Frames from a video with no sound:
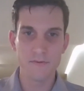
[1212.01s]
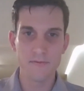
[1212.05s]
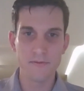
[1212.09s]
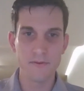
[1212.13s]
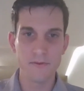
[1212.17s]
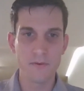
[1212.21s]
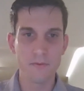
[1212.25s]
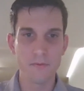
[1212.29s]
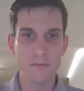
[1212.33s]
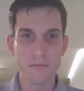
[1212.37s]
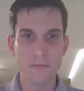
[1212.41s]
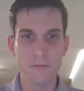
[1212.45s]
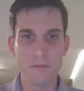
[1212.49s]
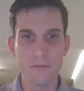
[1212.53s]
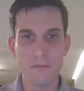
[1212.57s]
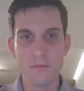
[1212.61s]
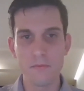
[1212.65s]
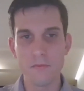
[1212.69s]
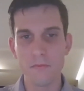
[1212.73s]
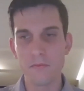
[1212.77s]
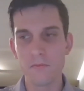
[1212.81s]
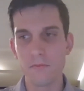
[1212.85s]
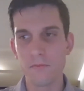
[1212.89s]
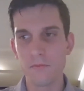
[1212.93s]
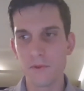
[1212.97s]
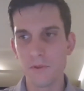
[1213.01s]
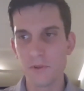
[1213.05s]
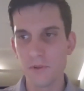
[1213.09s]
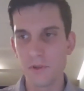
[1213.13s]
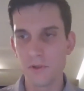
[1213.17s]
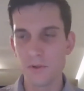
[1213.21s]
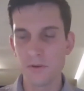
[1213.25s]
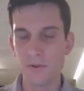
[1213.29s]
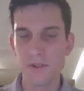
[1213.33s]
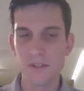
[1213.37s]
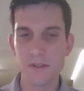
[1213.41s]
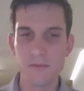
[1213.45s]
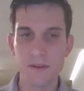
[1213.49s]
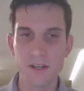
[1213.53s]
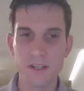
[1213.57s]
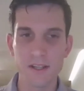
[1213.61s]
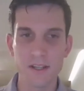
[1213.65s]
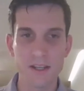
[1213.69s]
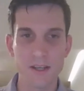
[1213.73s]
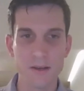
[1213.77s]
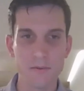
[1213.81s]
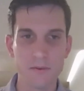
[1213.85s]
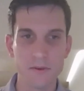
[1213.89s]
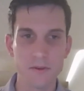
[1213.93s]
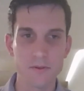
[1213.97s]
from choice about the
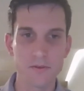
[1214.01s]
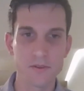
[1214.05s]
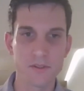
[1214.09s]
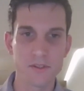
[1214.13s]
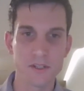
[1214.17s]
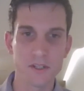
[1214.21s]
chemicals